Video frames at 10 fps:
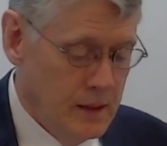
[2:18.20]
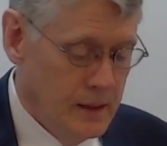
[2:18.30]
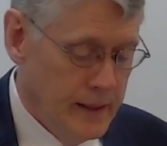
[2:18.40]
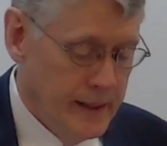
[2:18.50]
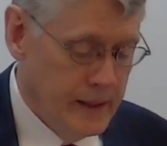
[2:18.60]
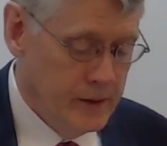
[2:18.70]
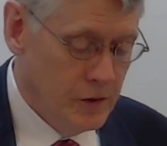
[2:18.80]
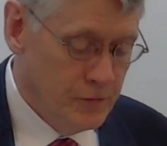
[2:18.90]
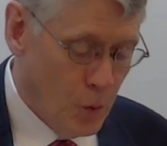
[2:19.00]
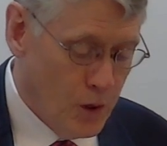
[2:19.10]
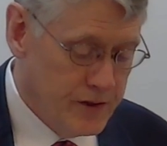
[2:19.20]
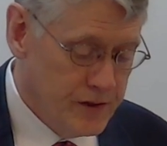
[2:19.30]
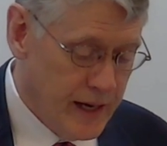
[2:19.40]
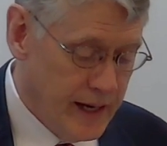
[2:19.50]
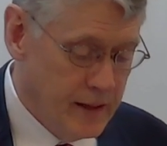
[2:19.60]
And a voice
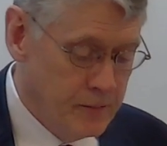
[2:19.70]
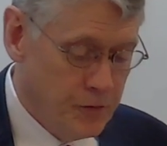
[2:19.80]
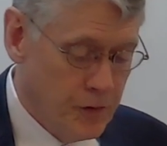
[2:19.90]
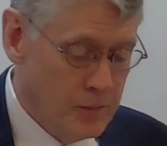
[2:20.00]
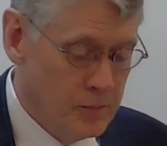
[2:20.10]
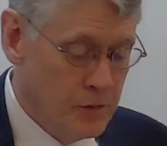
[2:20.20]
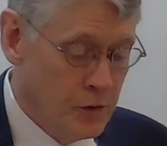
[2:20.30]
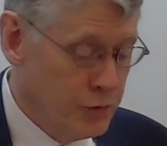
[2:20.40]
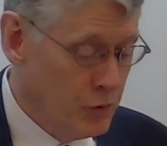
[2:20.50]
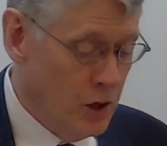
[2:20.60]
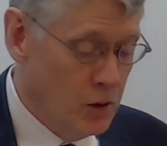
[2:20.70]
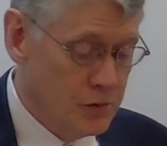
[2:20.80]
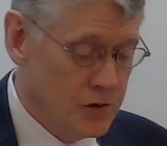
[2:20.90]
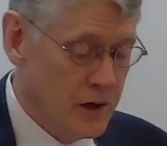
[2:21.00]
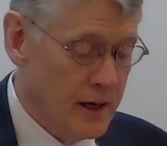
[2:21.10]
came from the throne
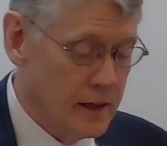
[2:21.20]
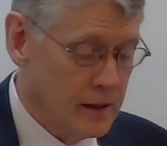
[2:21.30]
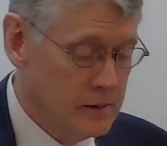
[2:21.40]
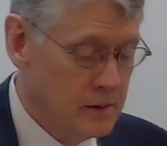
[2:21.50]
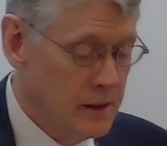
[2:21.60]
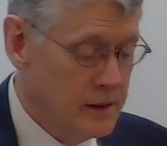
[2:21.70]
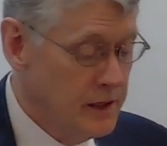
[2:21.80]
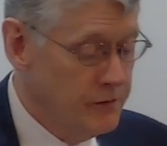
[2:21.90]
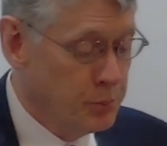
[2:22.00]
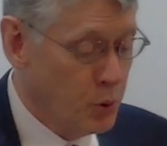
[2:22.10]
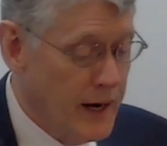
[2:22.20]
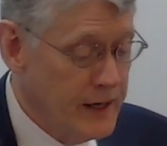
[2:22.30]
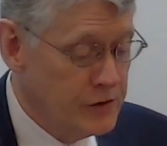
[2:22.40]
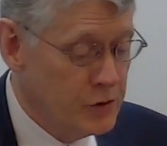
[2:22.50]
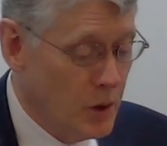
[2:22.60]
saying, Give
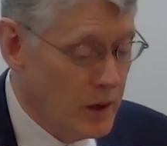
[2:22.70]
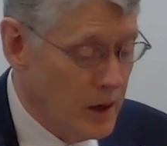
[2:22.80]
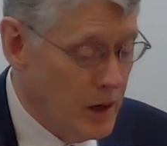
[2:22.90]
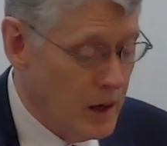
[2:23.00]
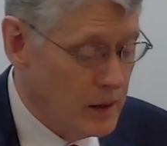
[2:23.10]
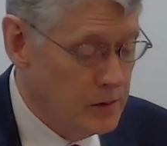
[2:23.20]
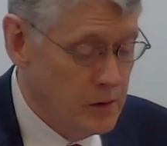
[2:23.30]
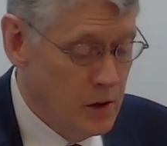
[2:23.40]
praise to our God,